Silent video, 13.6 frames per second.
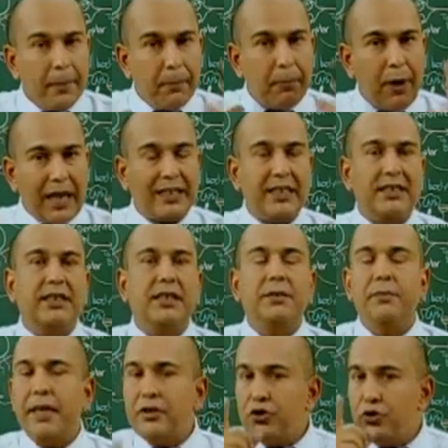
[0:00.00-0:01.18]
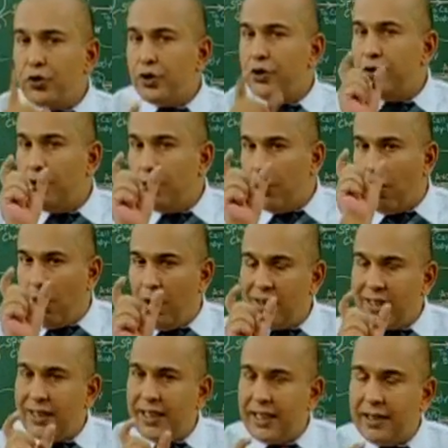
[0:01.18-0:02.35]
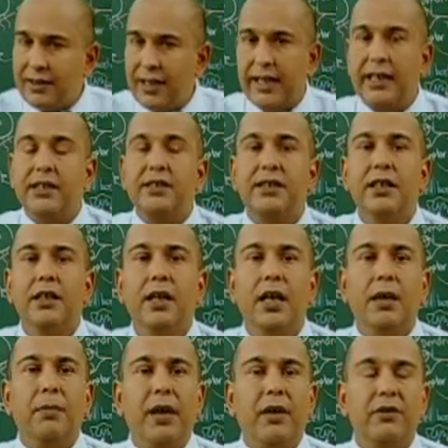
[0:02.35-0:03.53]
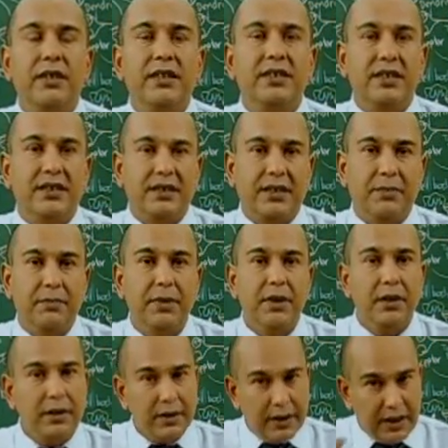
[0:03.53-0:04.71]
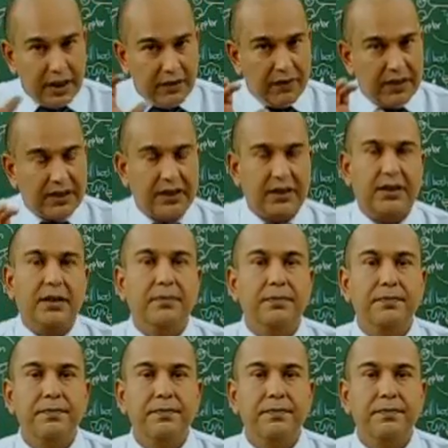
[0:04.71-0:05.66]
Practice it. Make sure you know all the key things about this system, the nervous system.